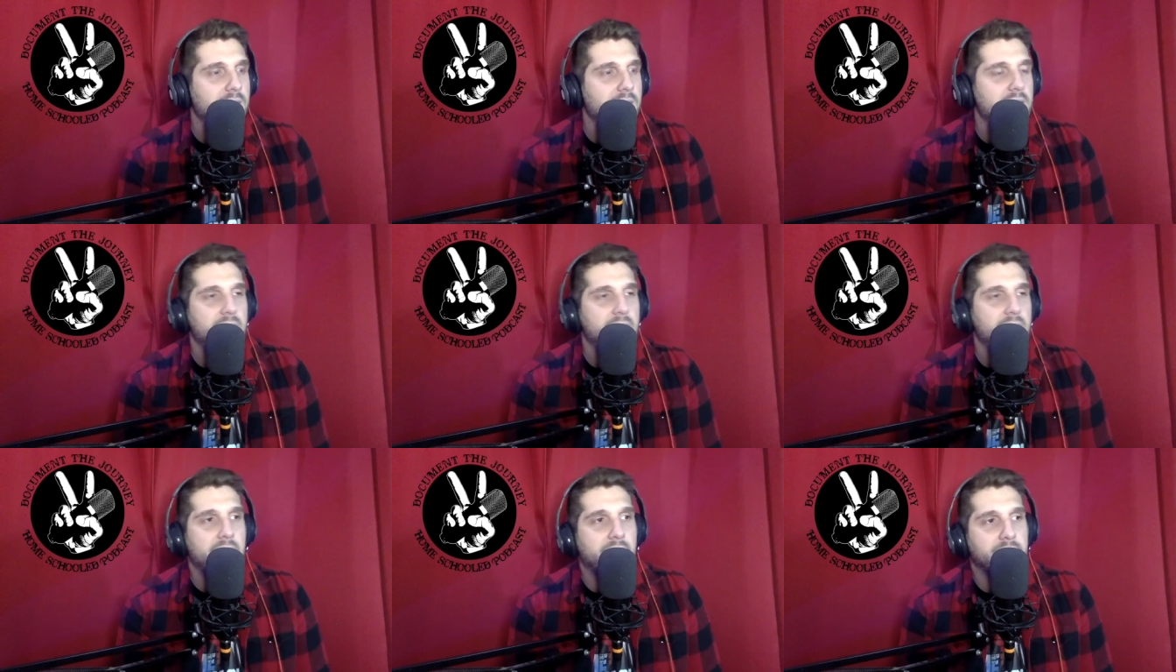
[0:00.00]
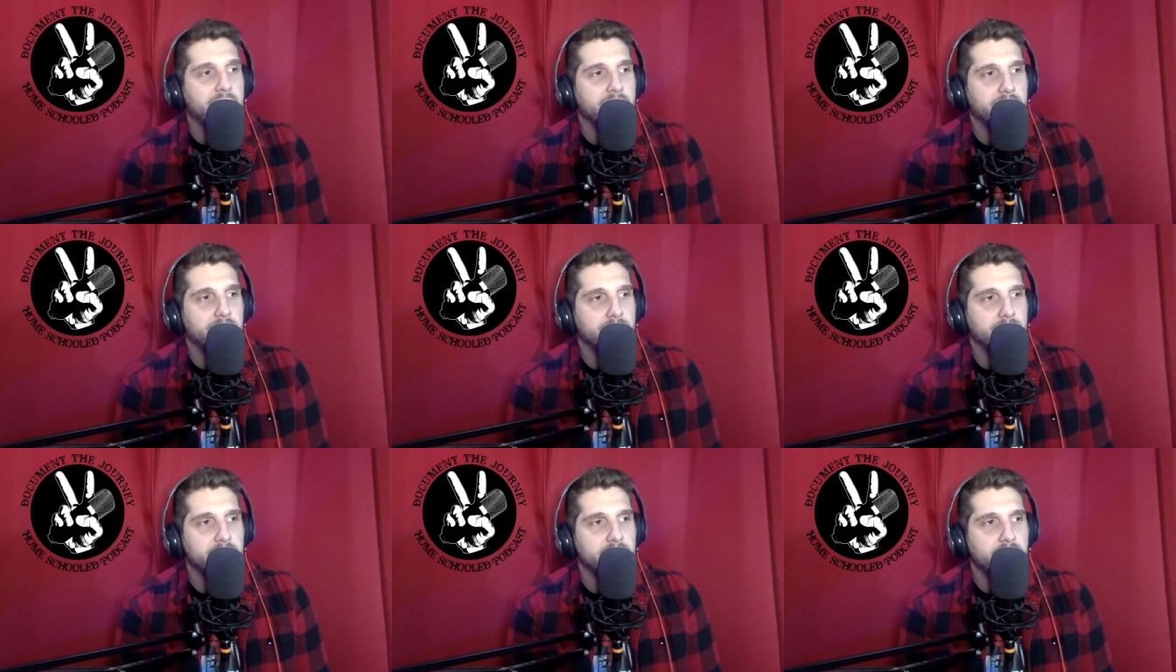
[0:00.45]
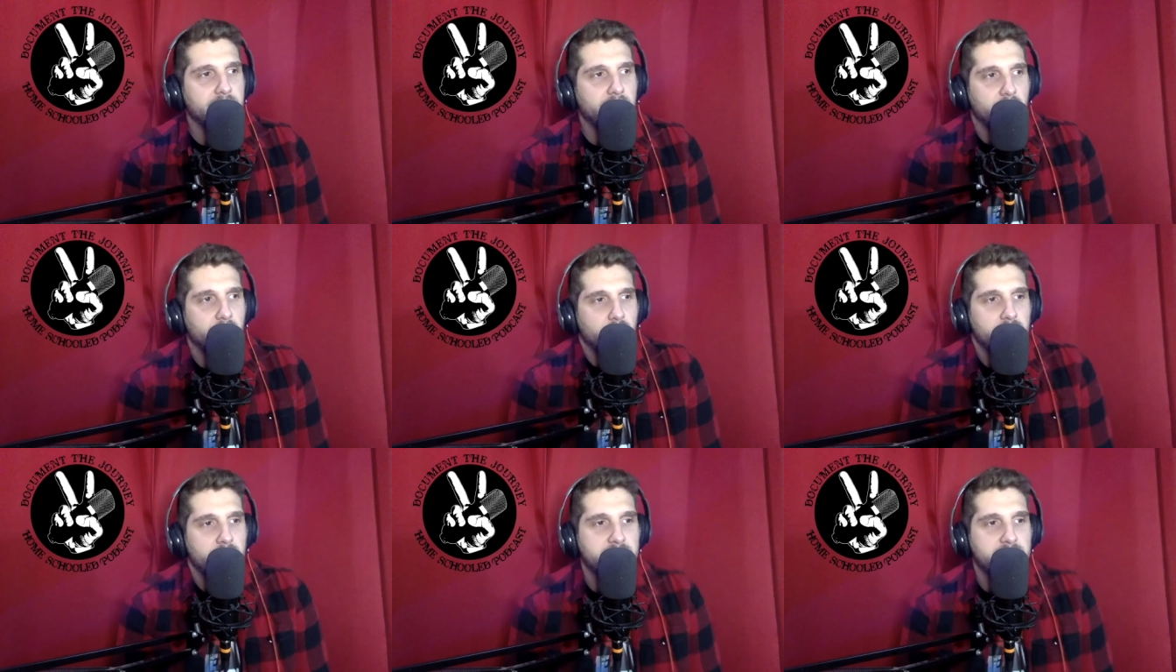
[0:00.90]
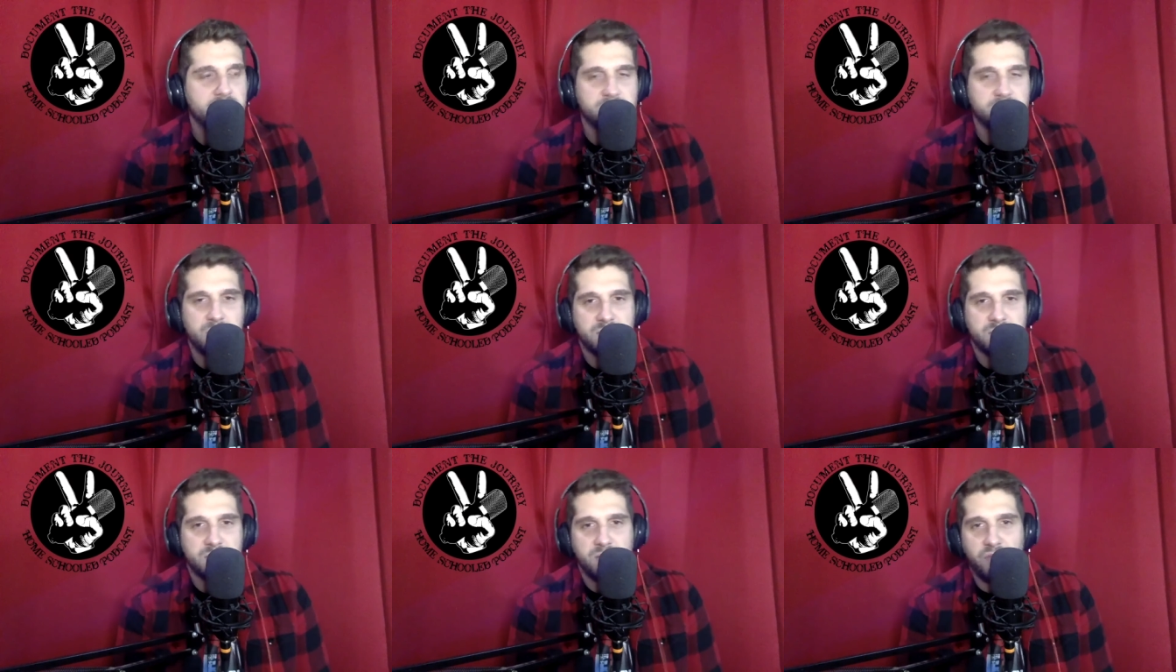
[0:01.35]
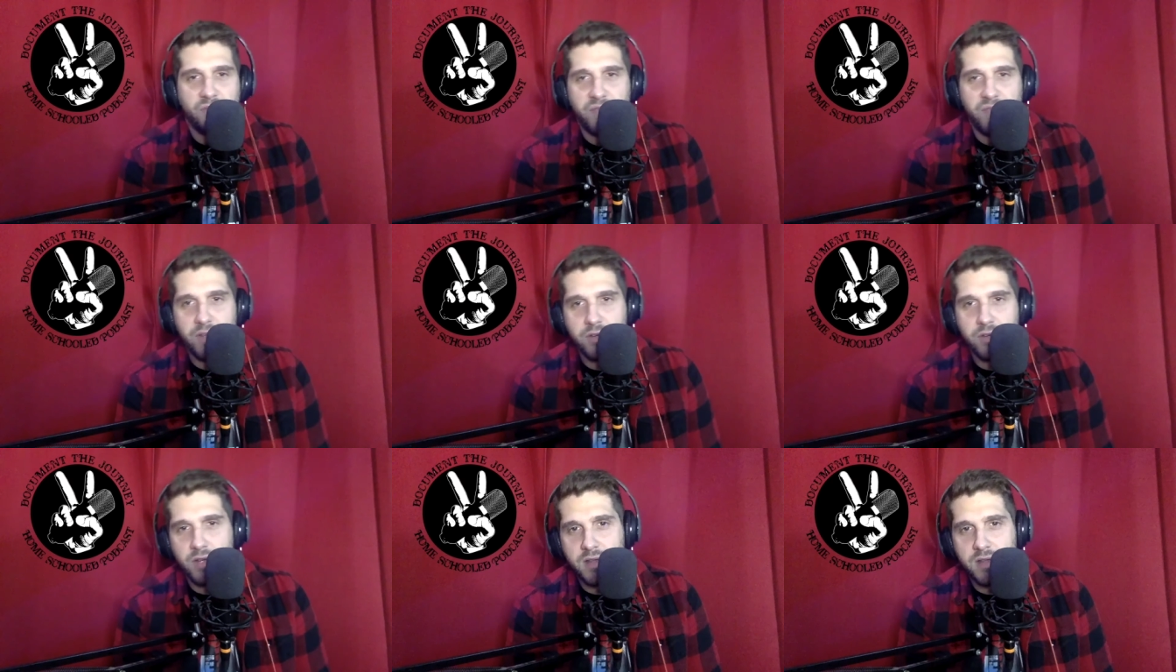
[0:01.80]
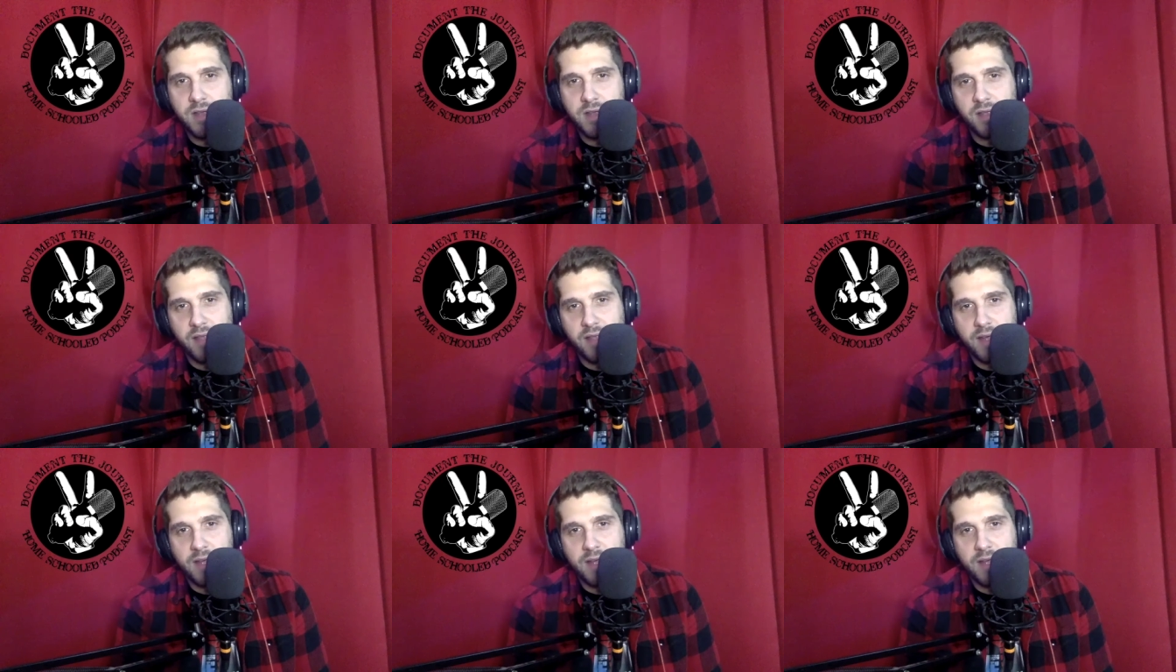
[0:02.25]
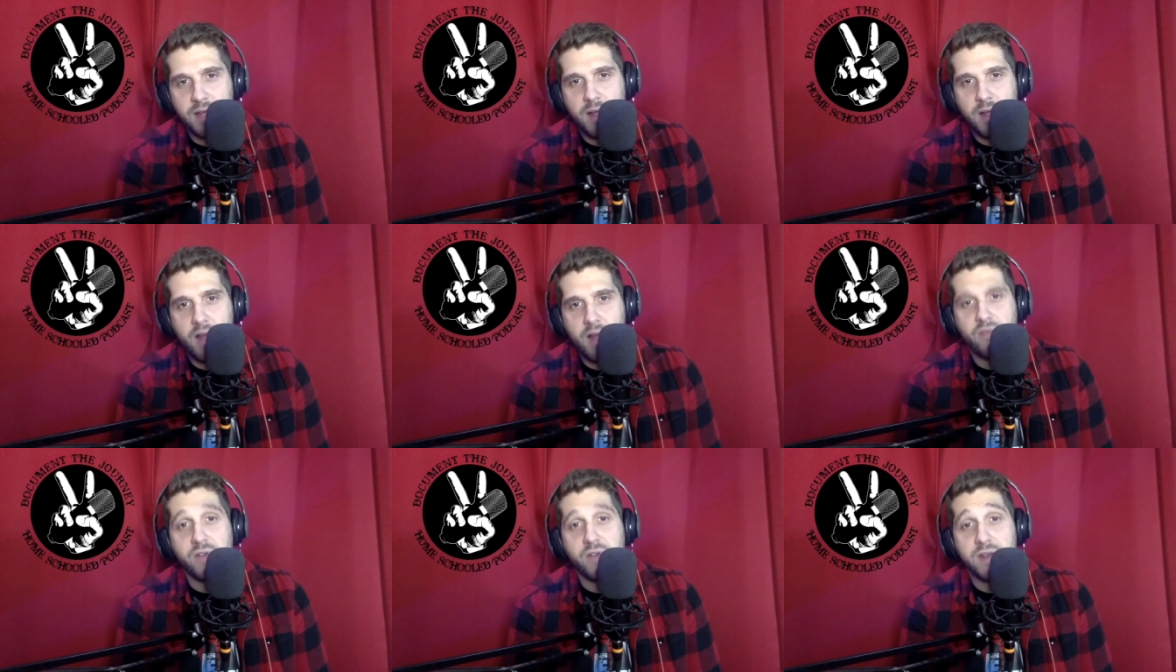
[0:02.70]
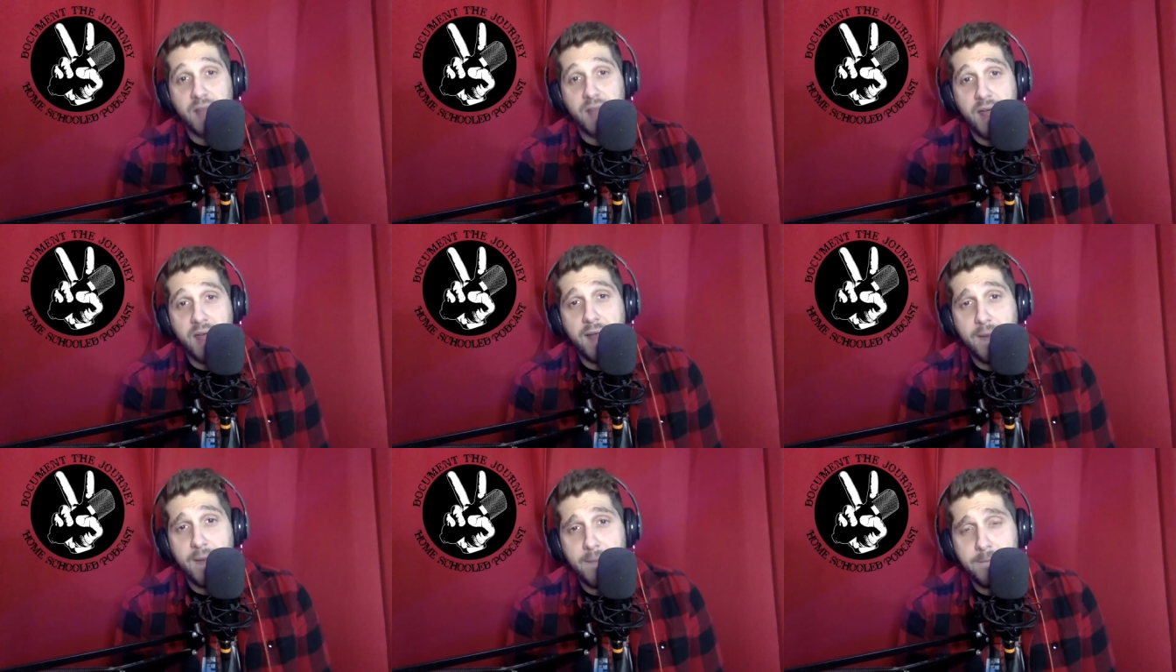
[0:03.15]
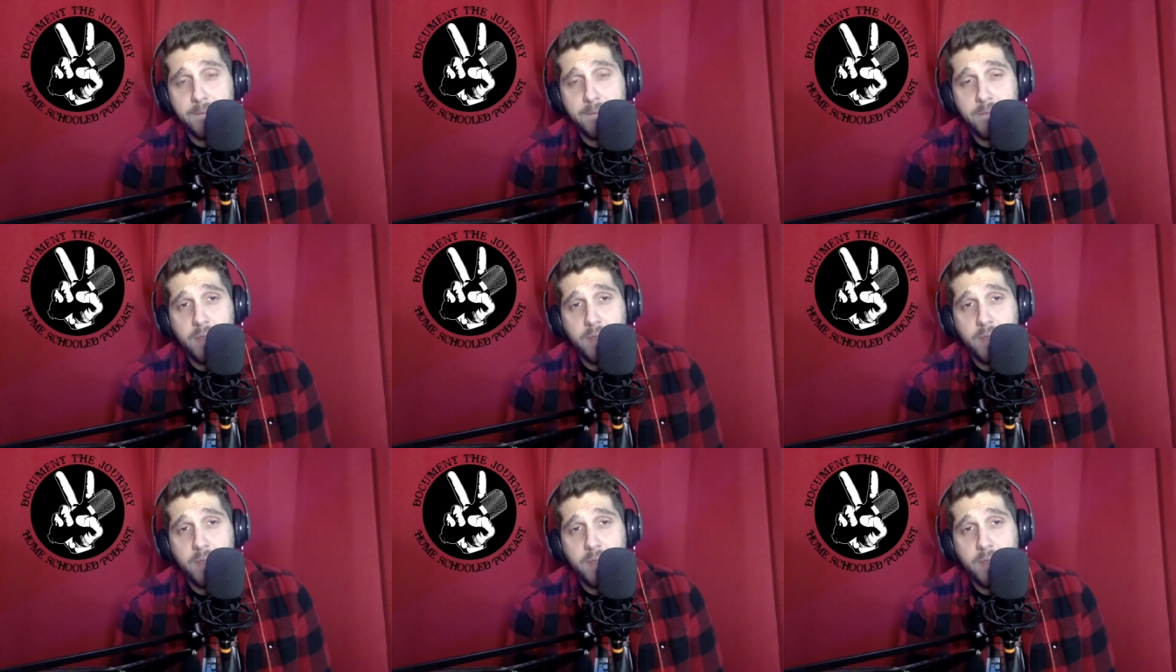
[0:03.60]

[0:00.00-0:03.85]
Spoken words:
And, it just makes me feel good that, like, every day,